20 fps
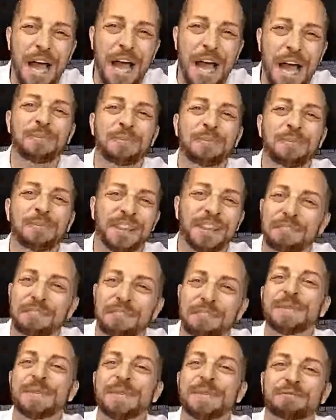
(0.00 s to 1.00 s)
stop the
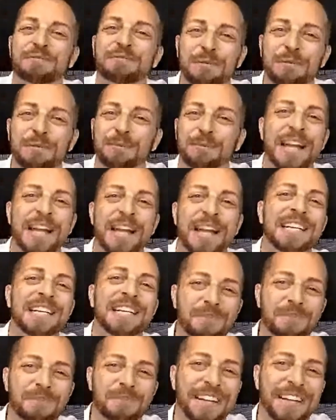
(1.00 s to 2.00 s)
government from
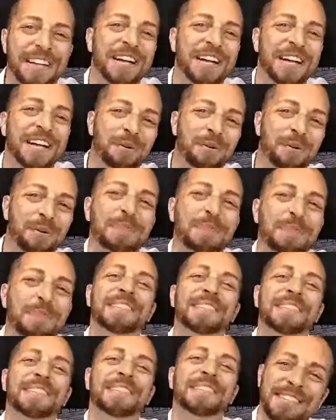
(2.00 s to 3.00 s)
spending money on a
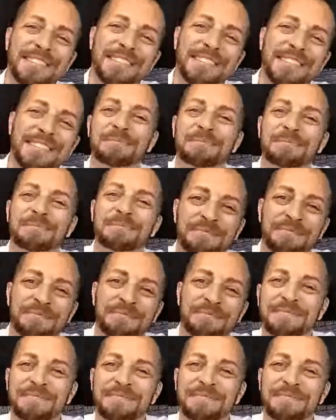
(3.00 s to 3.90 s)
weapon system?